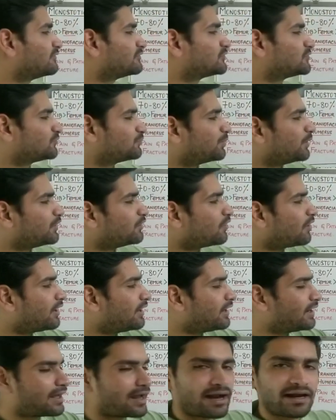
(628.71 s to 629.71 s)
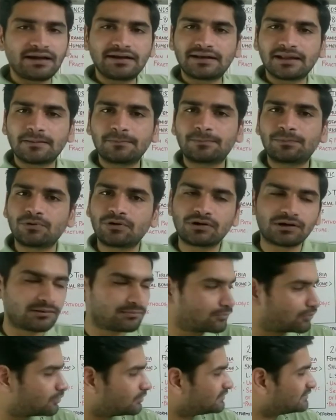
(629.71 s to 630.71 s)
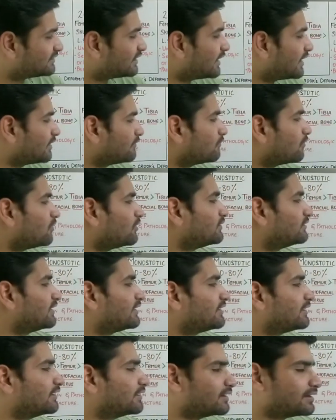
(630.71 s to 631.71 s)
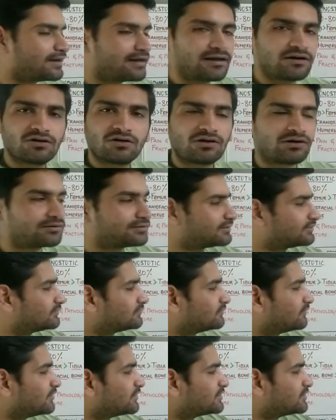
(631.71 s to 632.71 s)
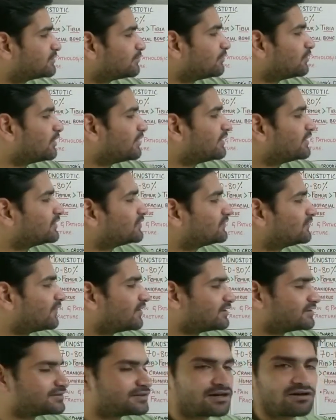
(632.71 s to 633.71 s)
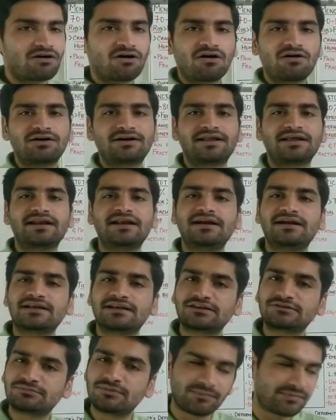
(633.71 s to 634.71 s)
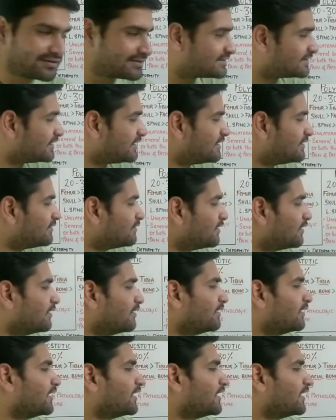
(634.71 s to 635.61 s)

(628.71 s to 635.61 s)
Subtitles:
If sphenoid and temporal bones are involved, then hearing loss, vestibular dysfunction or tinnitus may be seen.